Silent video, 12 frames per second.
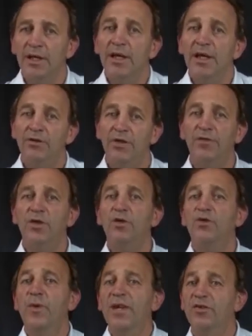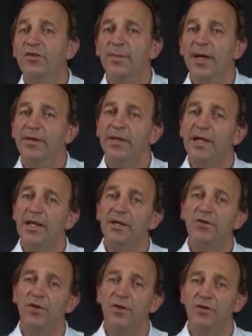It's difficult to estimate the
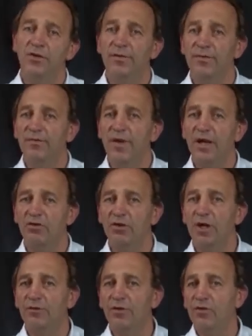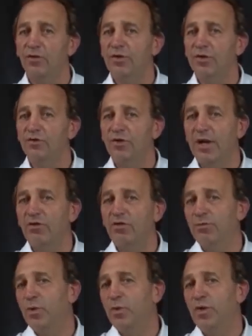incidence of infection after joint
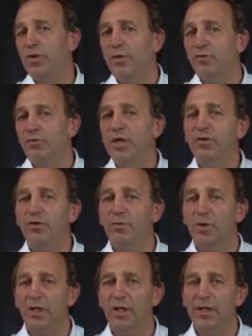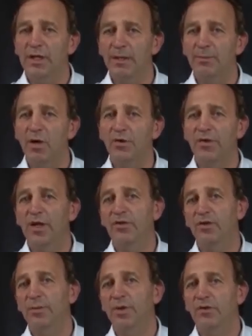injection, but with reasonable cleaning, most
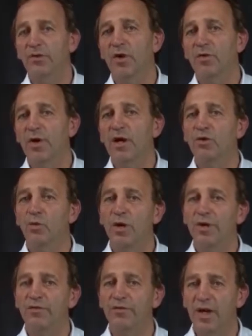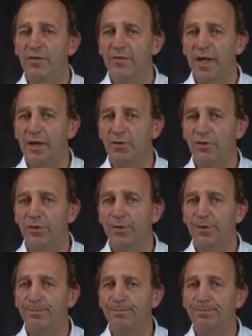estimates are around 1 in 5,000.